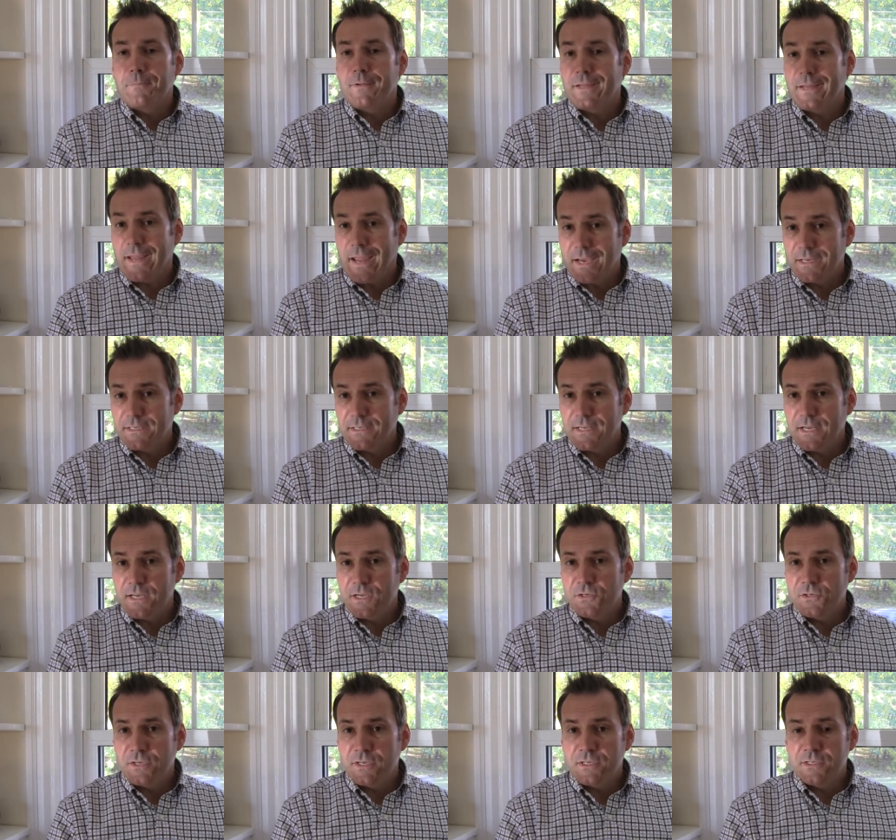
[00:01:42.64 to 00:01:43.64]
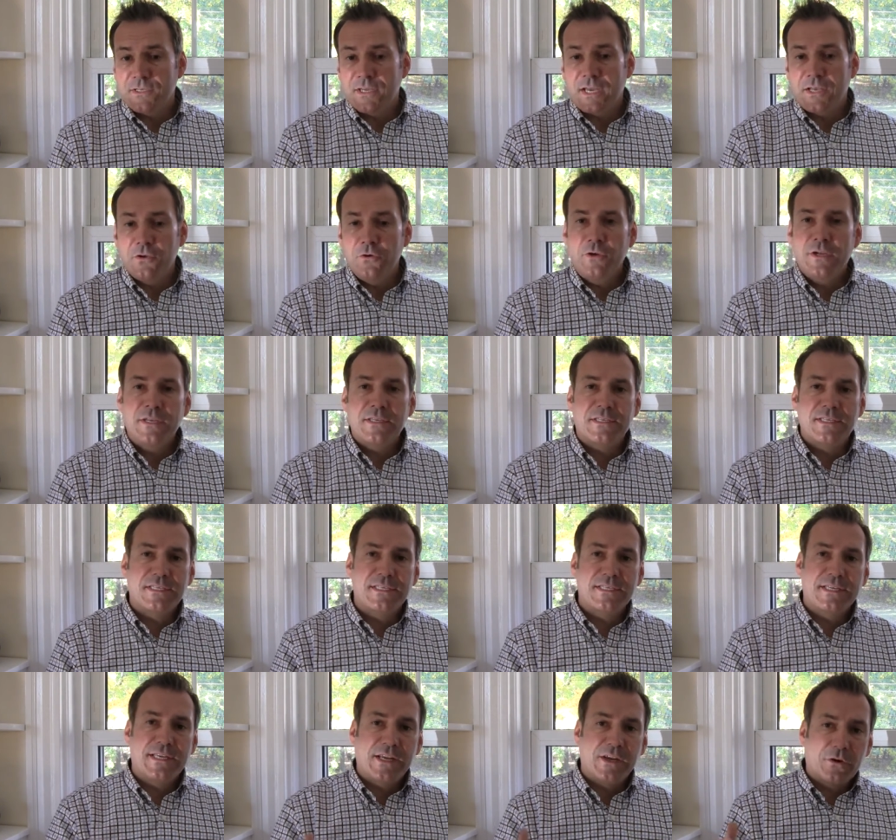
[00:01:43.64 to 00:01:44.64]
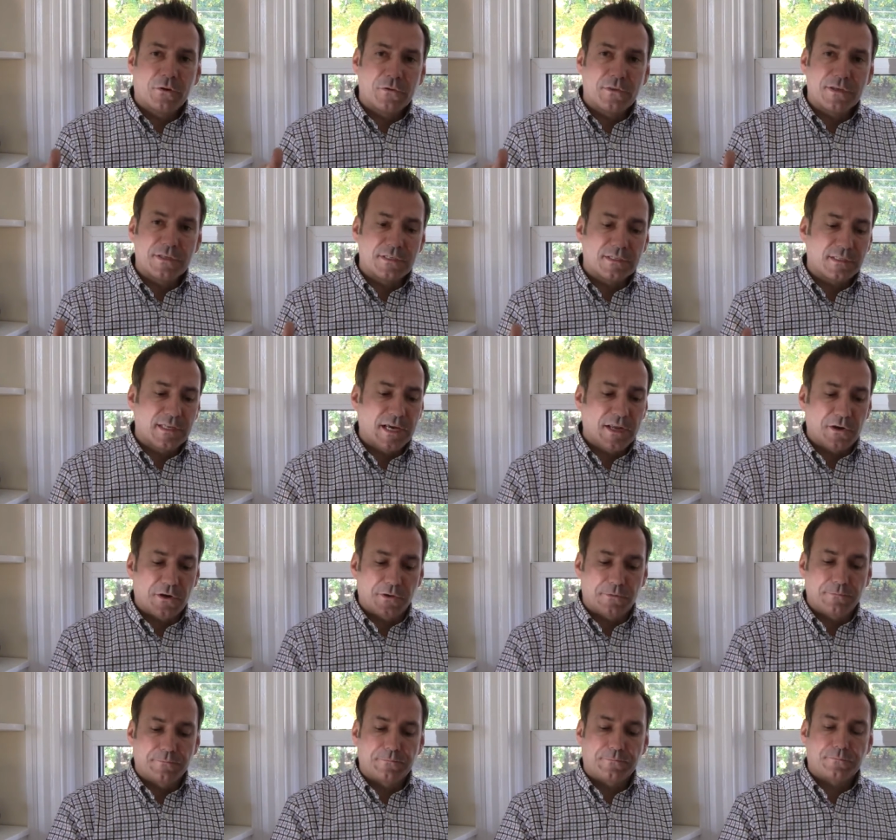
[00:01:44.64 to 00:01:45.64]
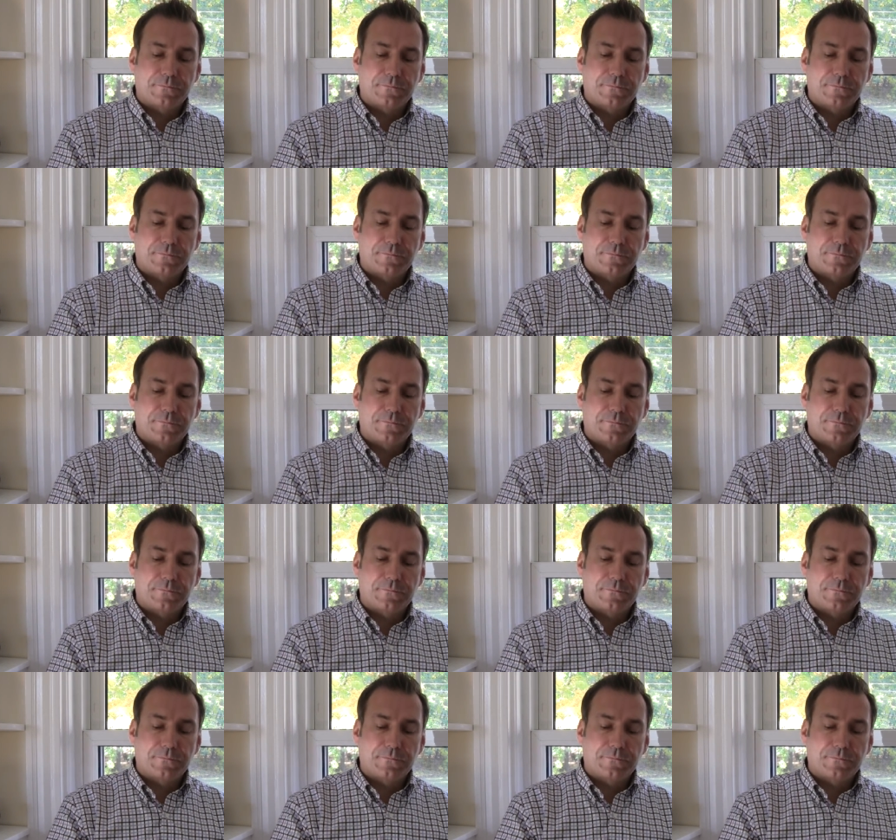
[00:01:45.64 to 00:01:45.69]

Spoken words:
gas stations, and you can scale this letter,